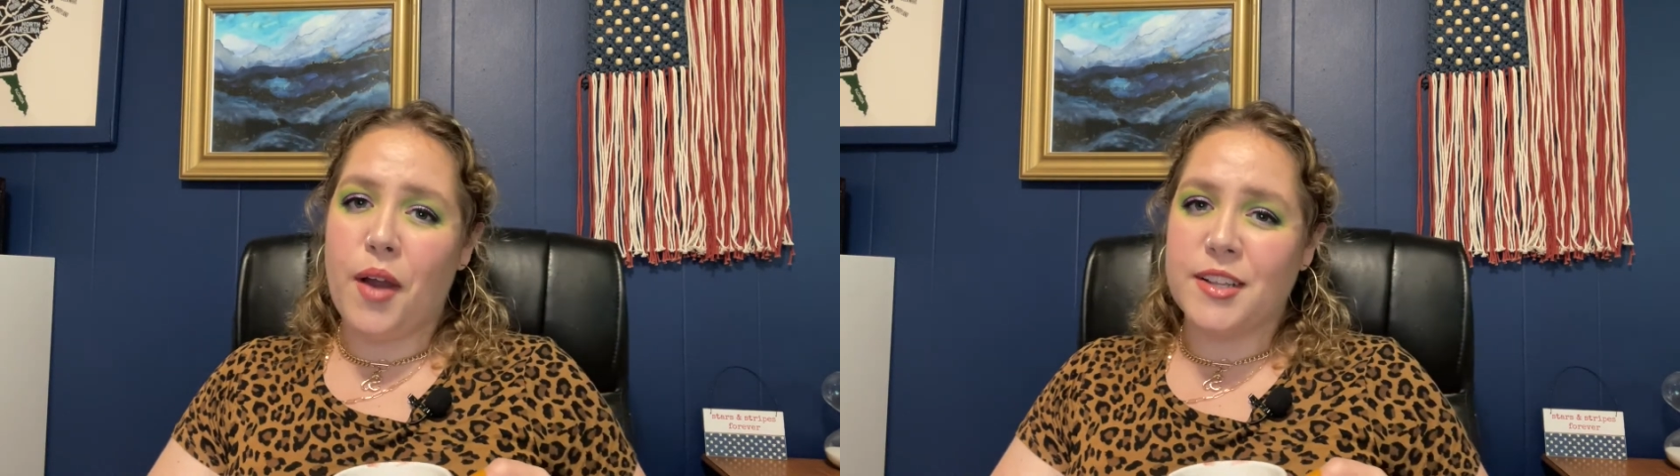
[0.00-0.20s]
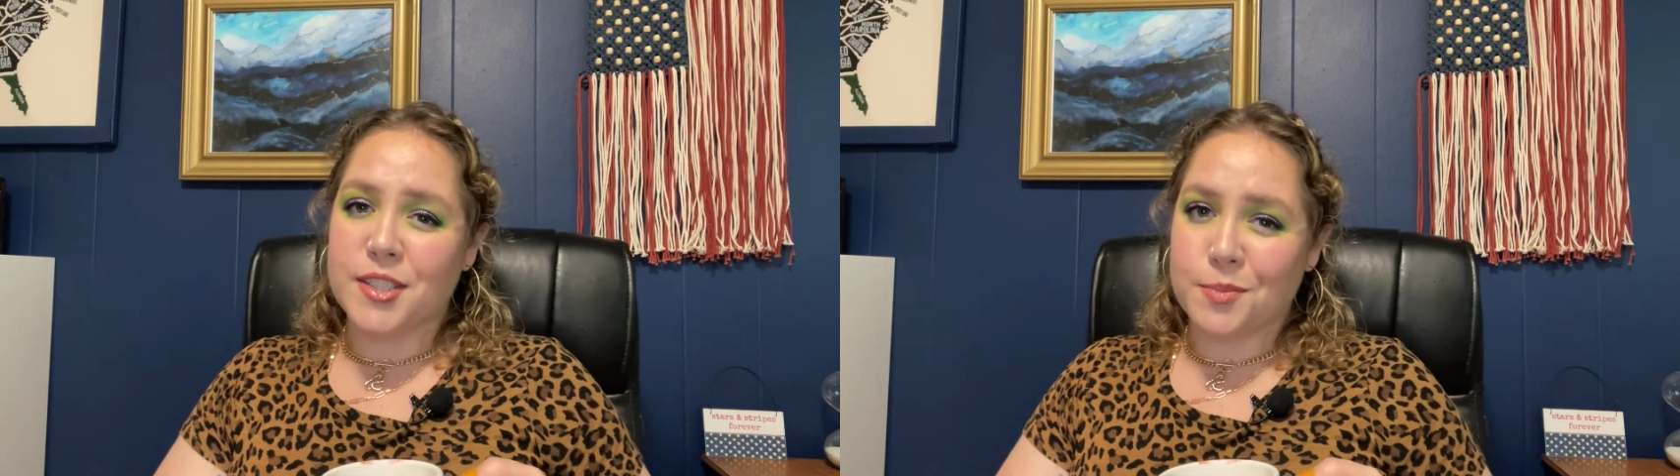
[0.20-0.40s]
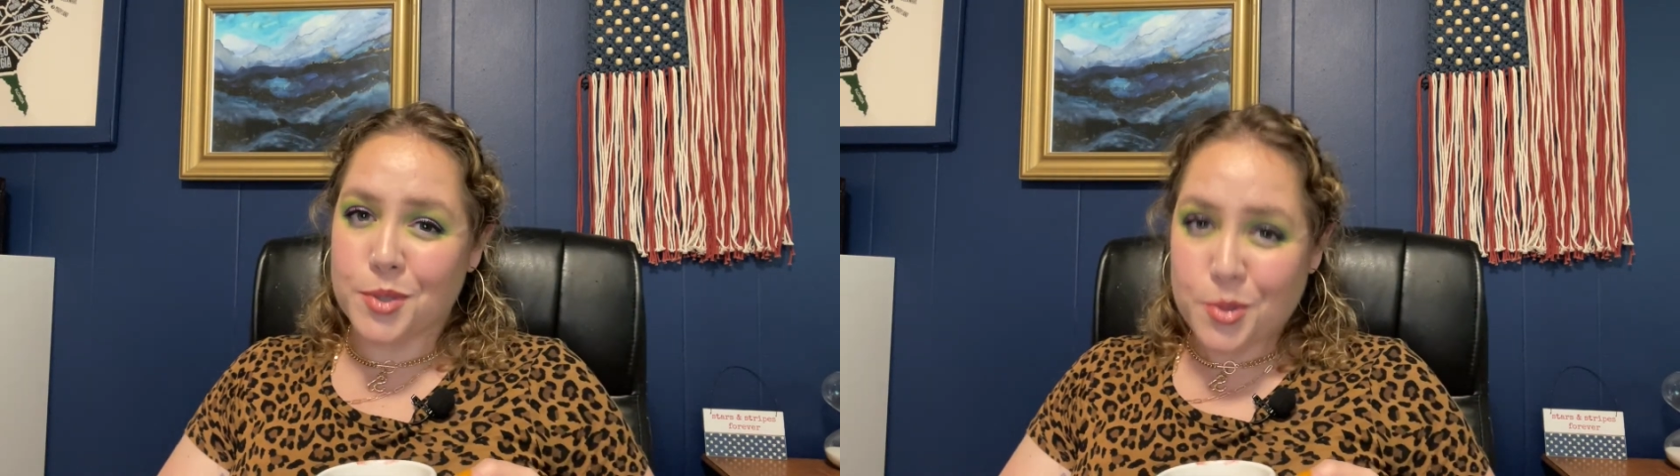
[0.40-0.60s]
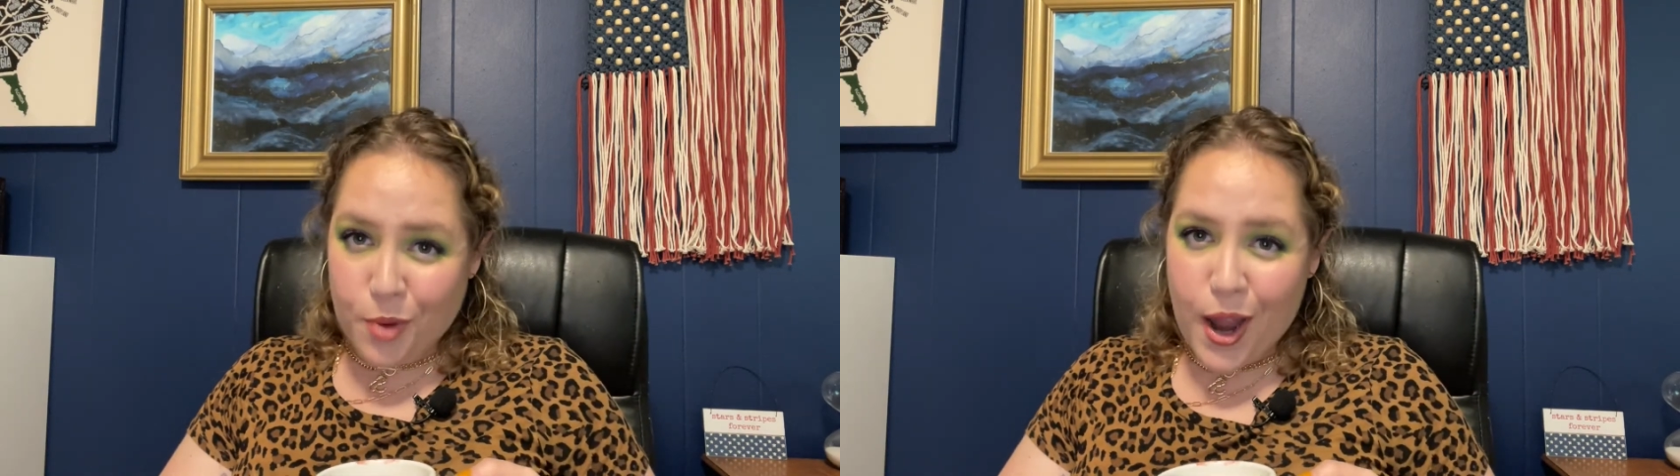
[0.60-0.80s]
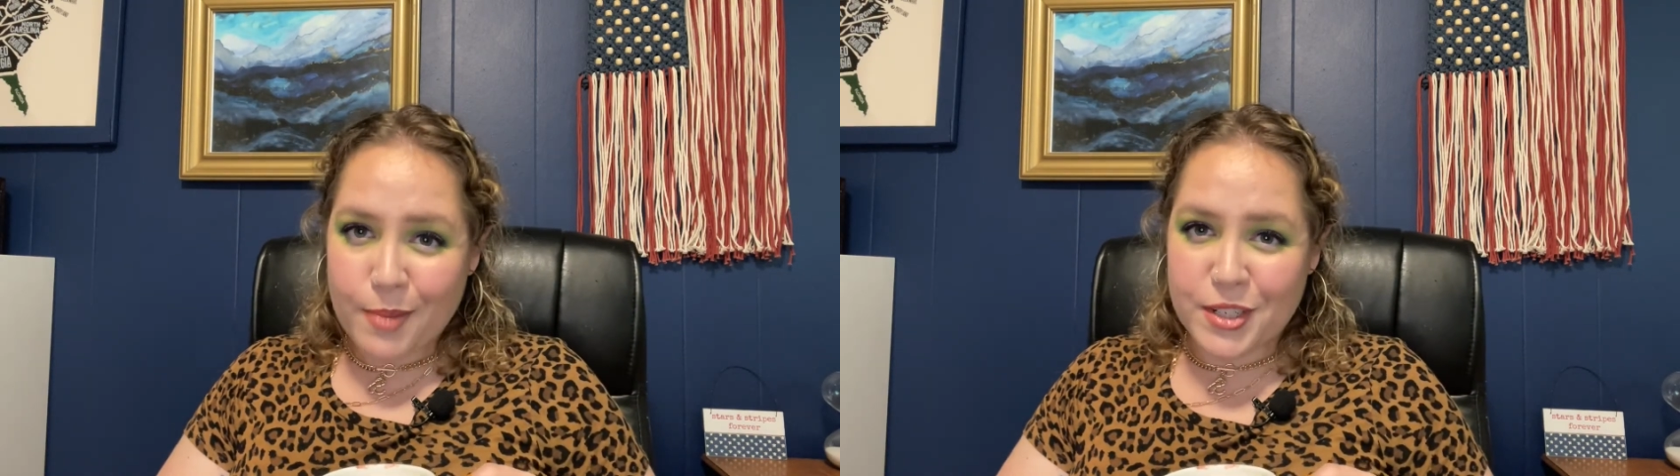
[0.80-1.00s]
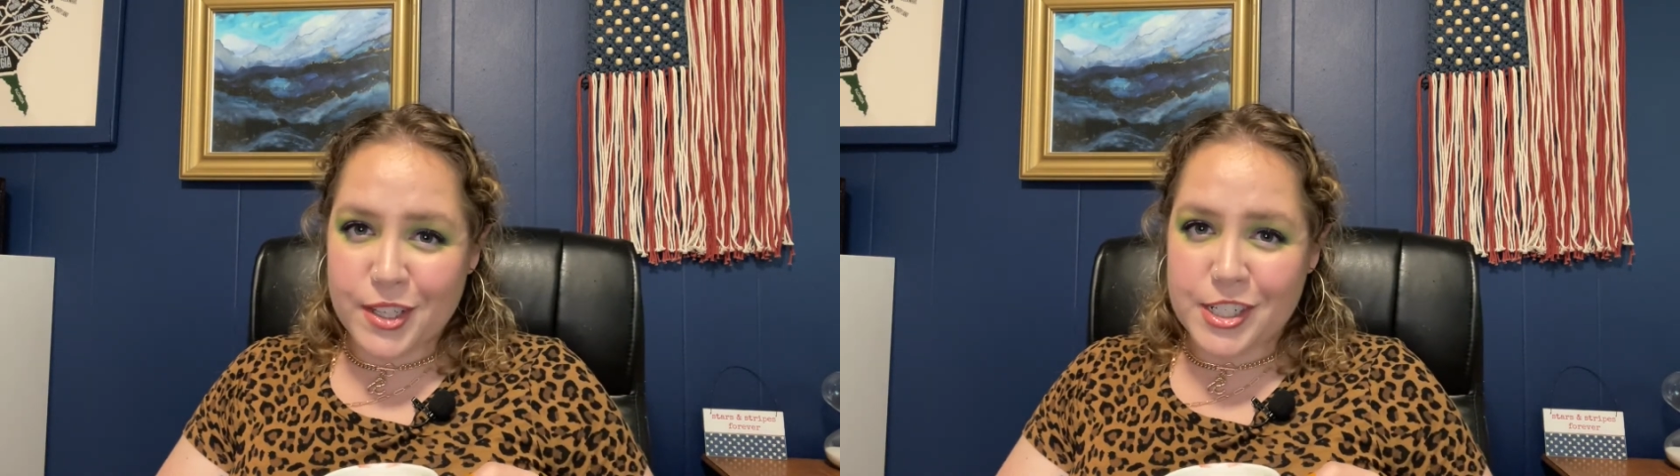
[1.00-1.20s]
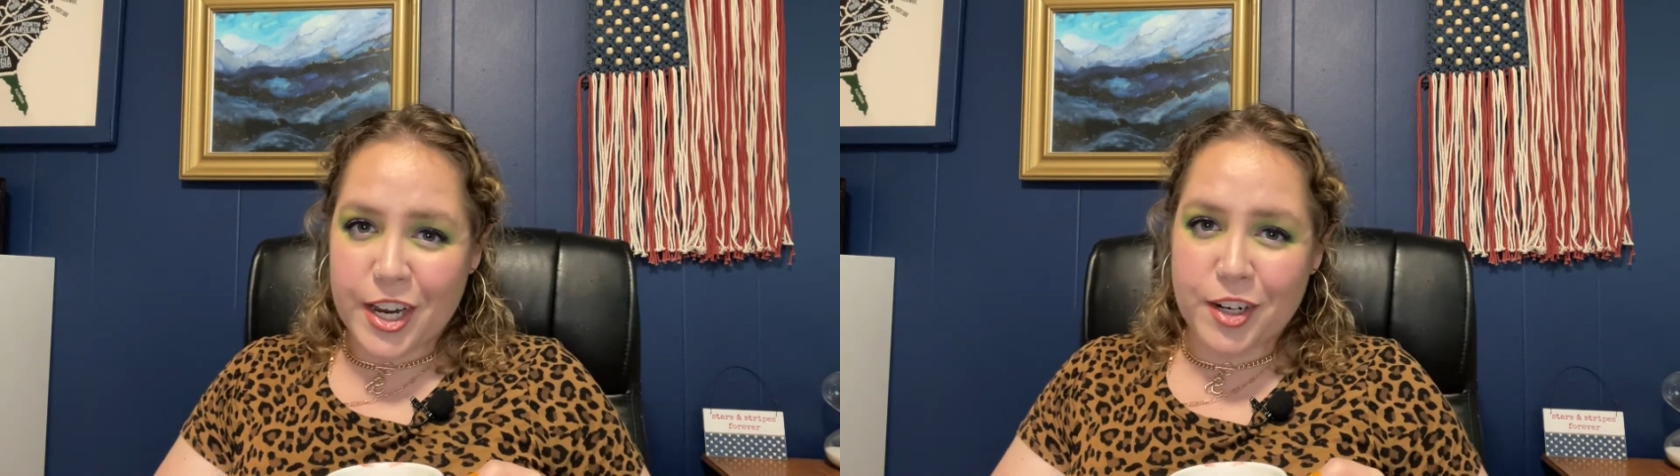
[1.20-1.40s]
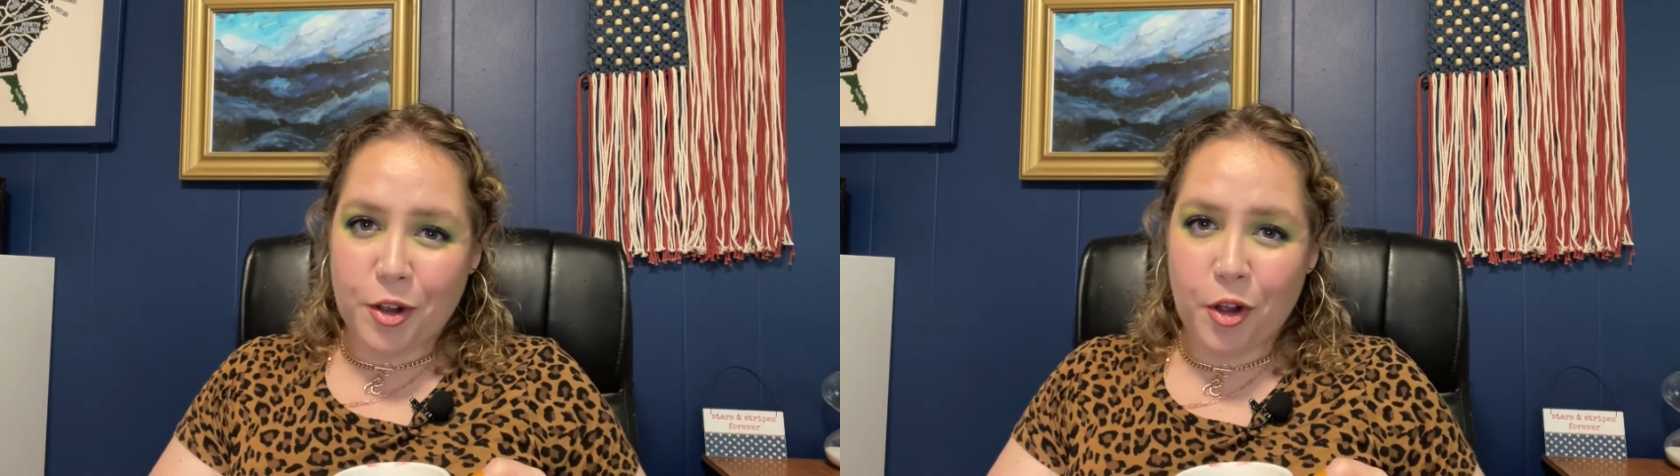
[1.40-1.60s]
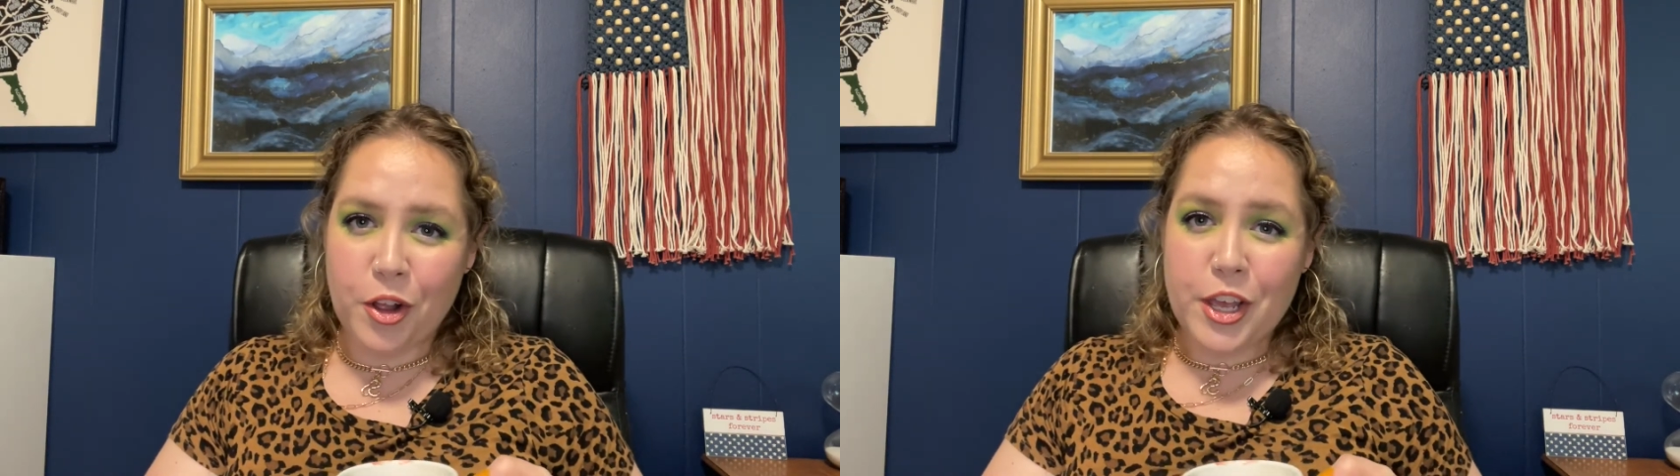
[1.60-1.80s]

and subscribe to the channel